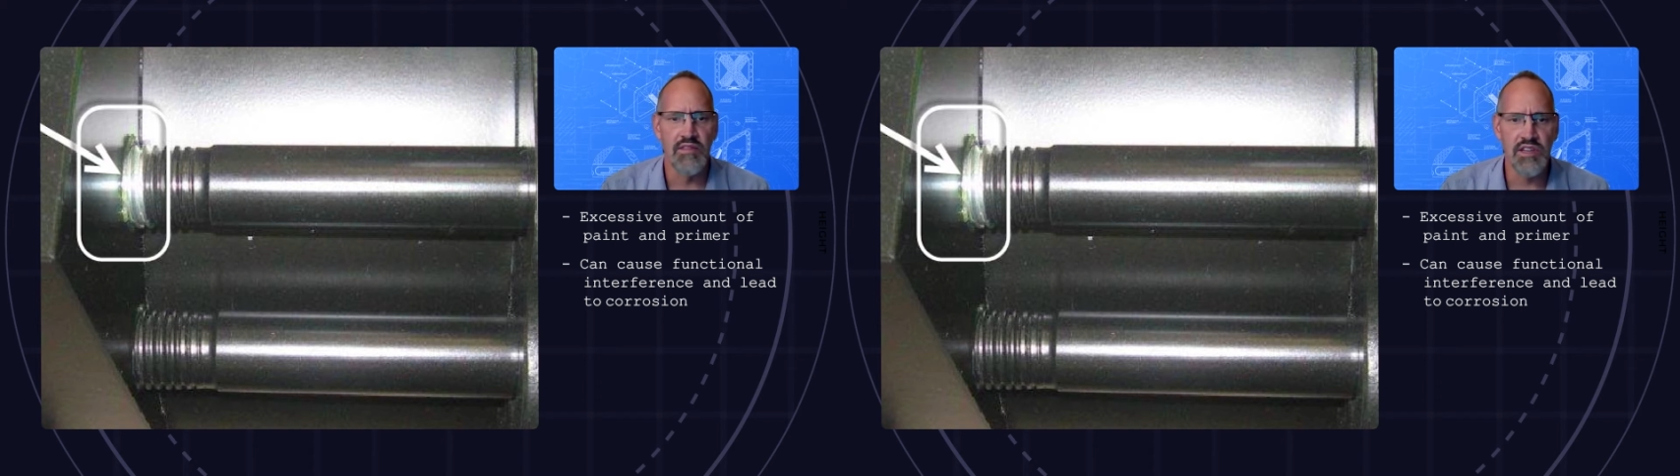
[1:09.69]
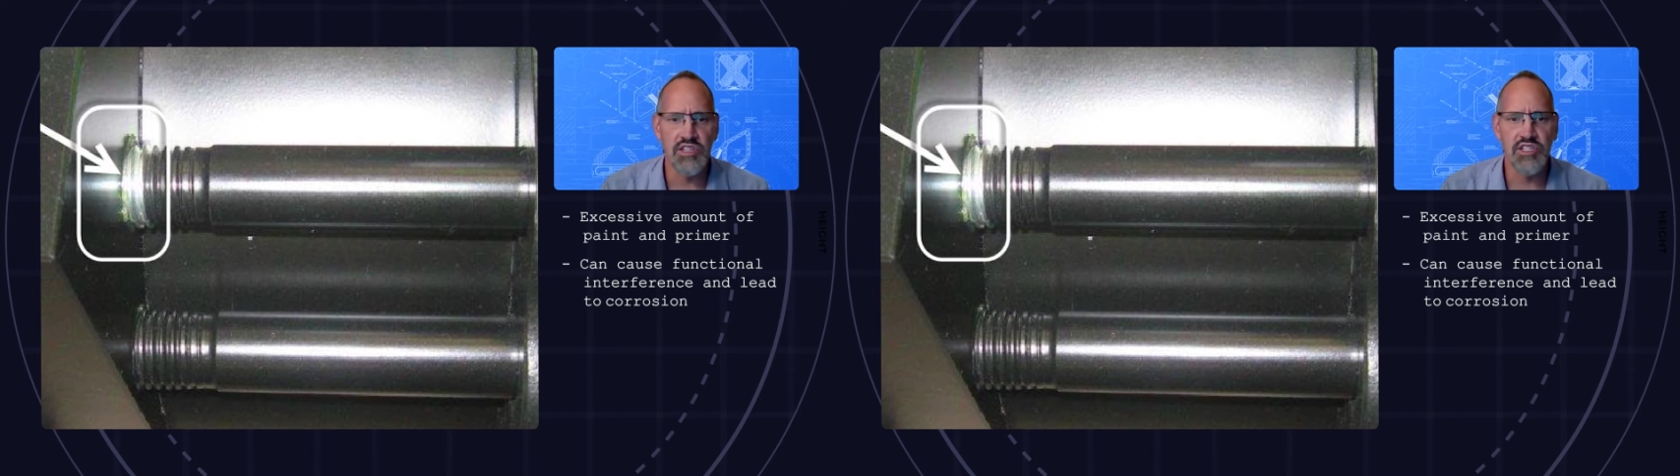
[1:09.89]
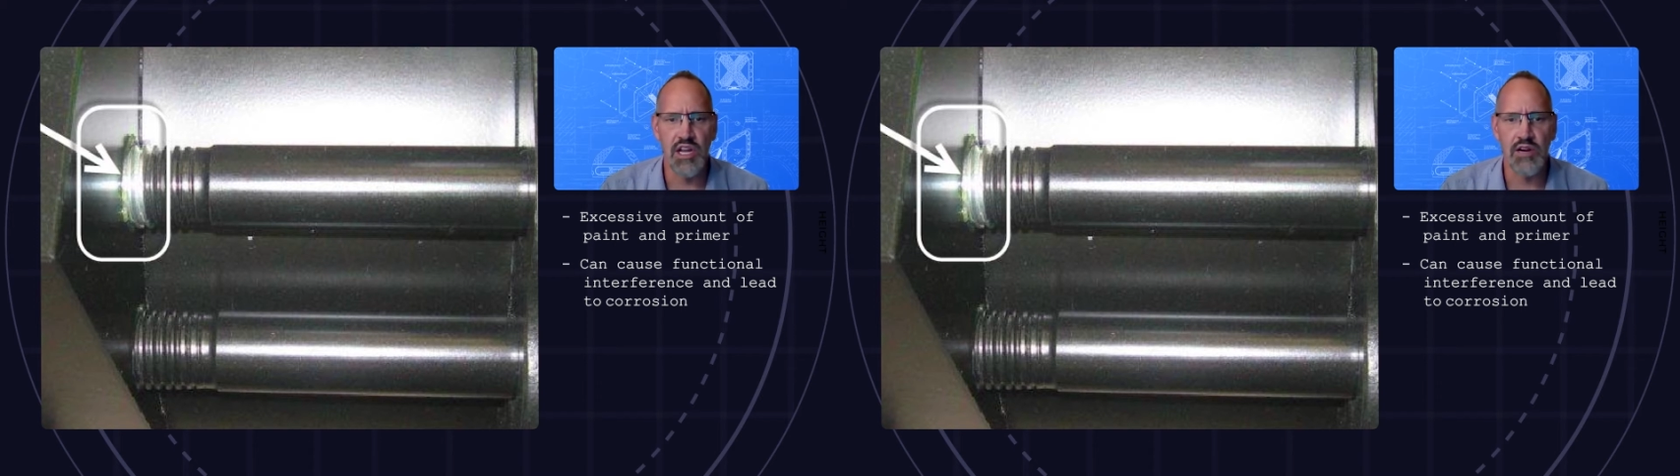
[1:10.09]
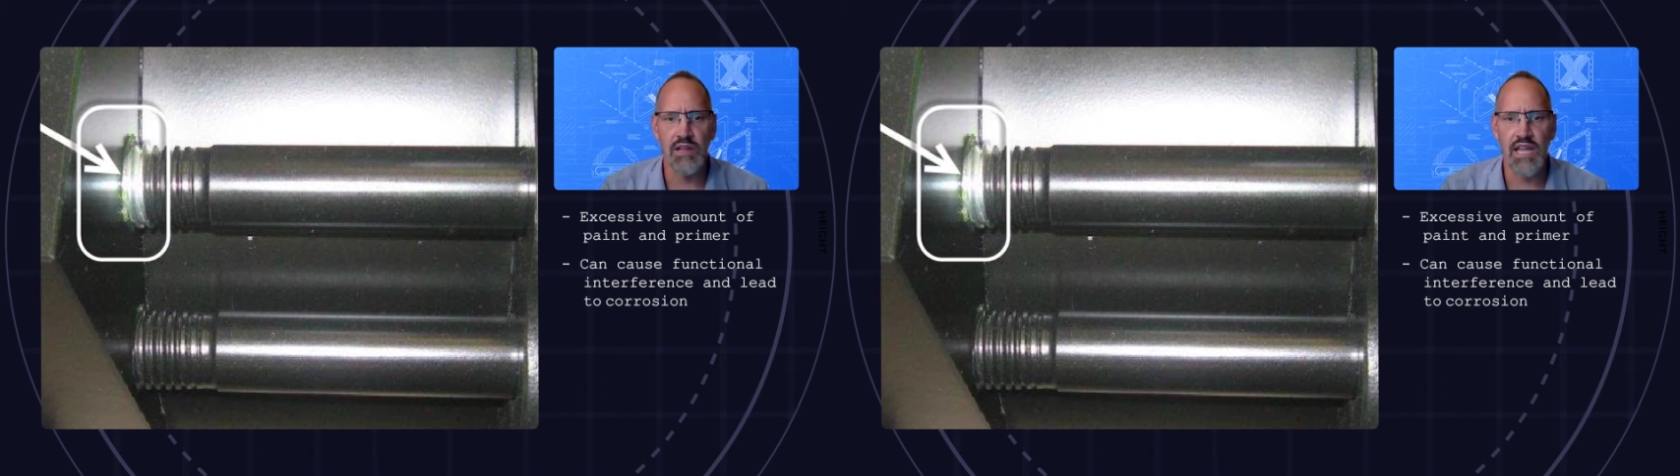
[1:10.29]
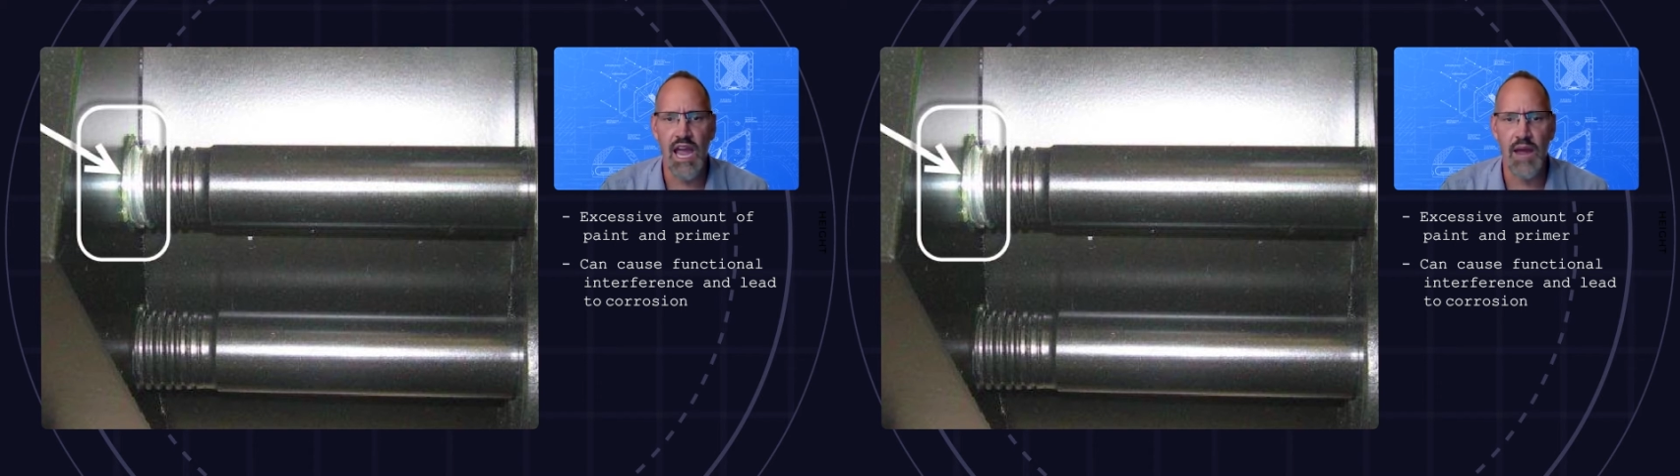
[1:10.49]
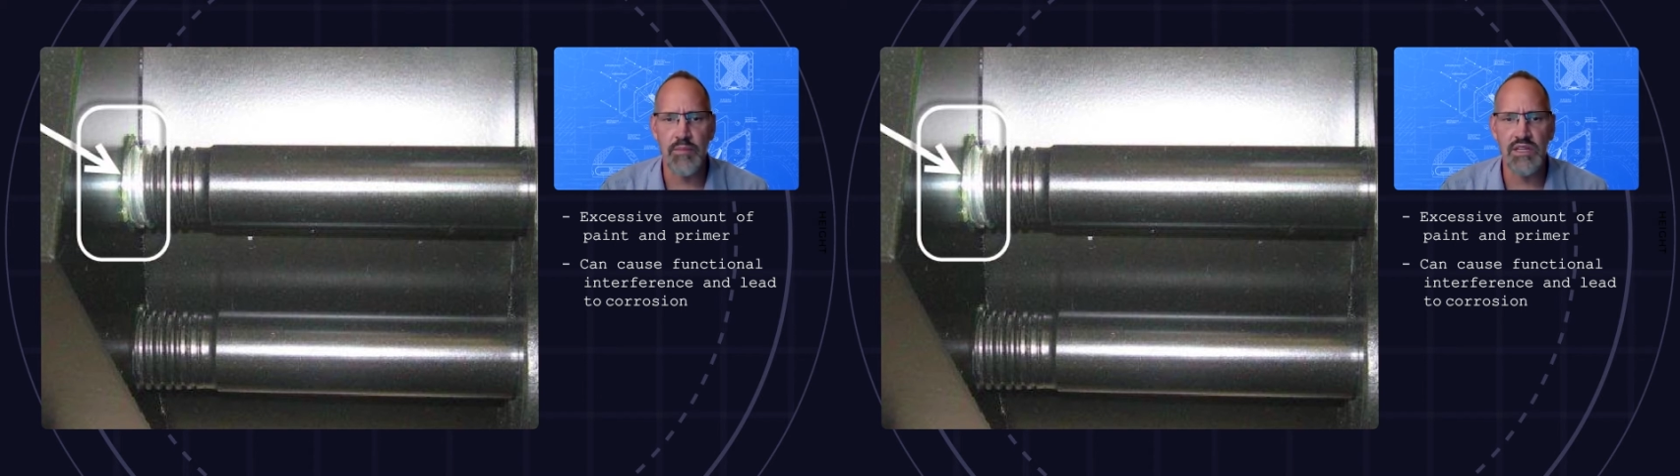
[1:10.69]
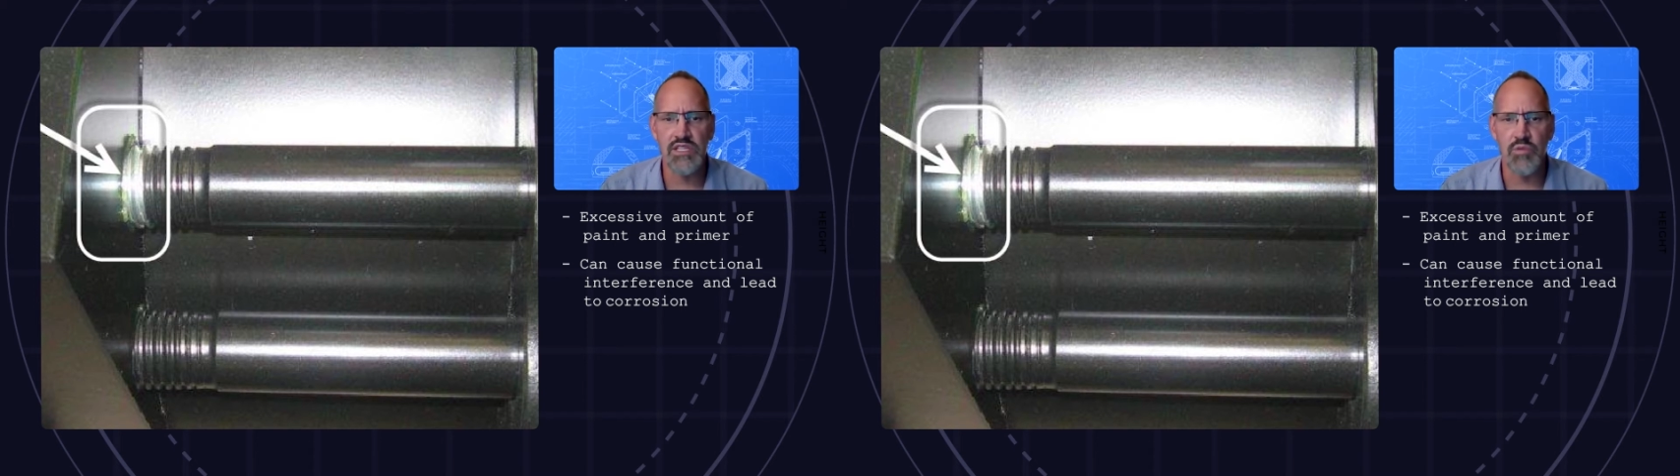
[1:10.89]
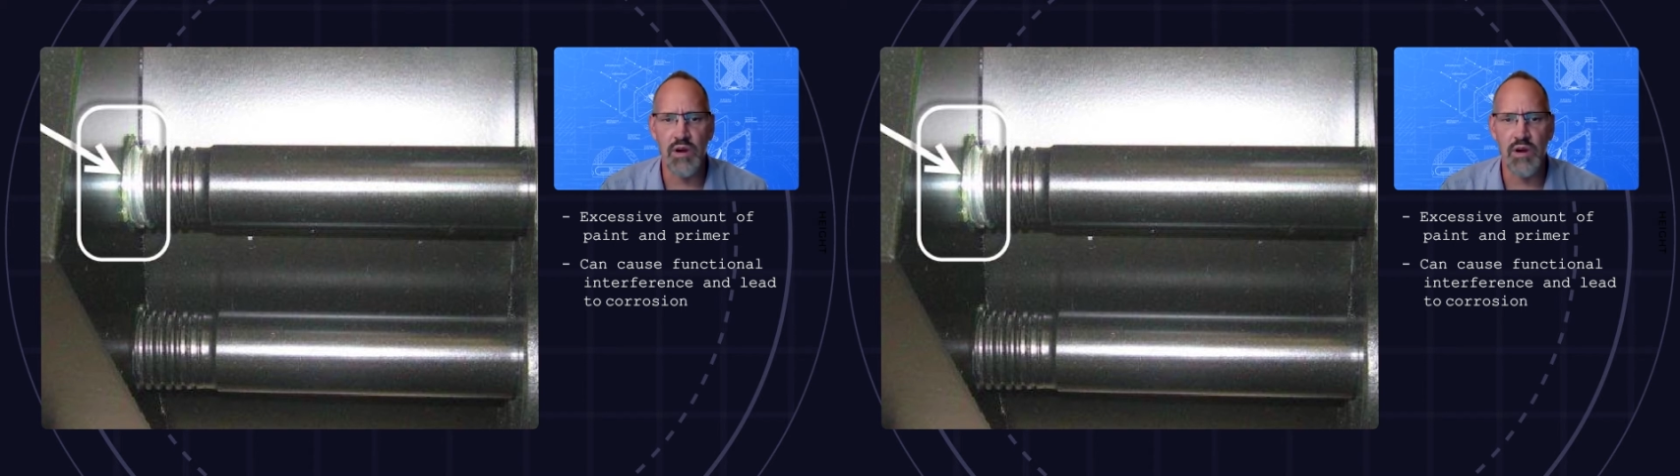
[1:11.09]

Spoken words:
This generally happens